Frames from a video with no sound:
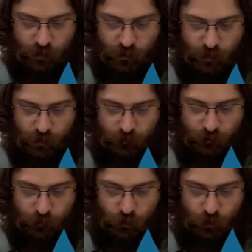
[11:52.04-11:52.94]
Snip,
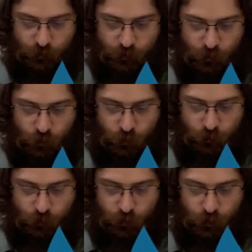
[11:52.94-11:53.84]
snip, snip,
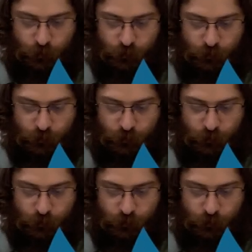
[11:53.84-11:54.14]
snip.